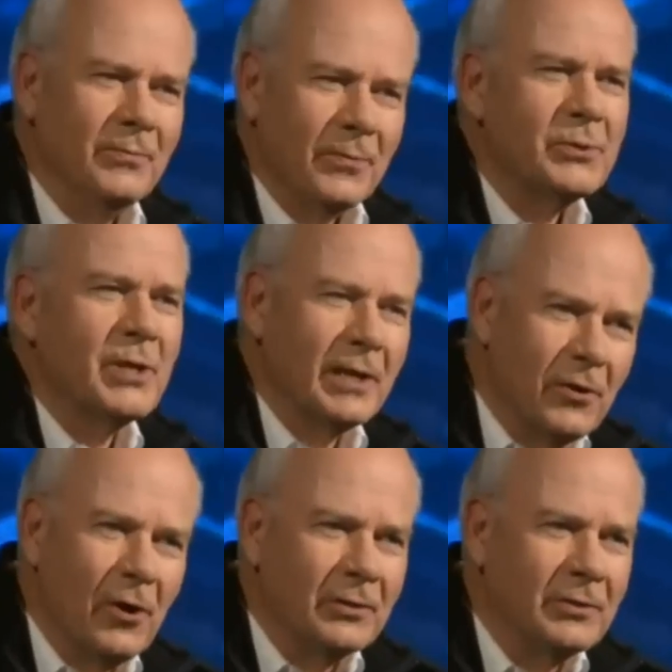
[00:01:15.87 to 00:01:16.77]
you first
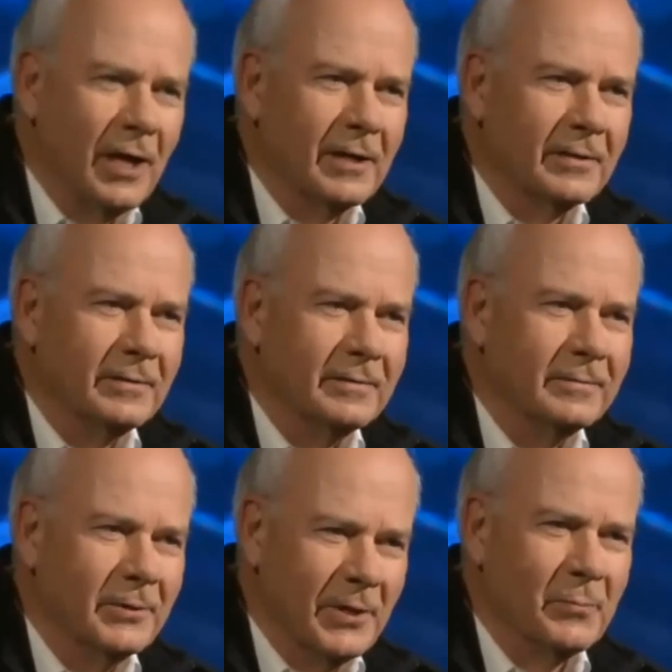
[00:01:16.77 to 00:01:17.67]
had contact
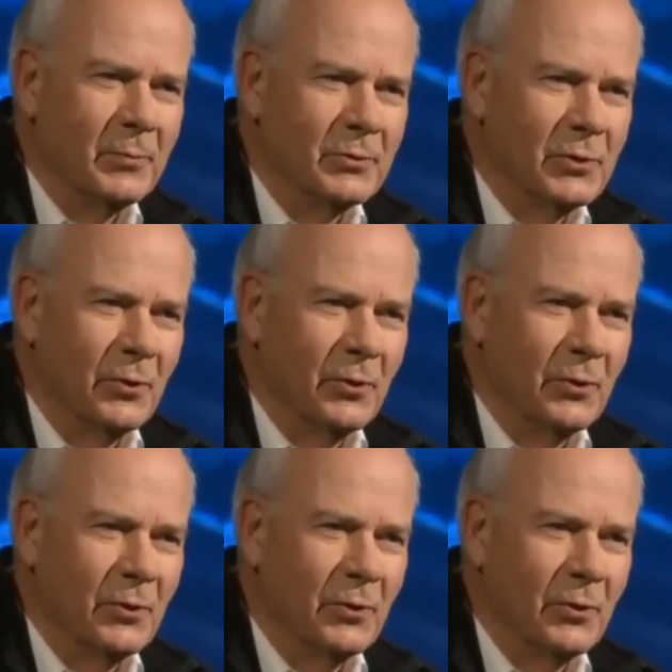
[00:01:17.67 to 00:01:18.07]
with Edward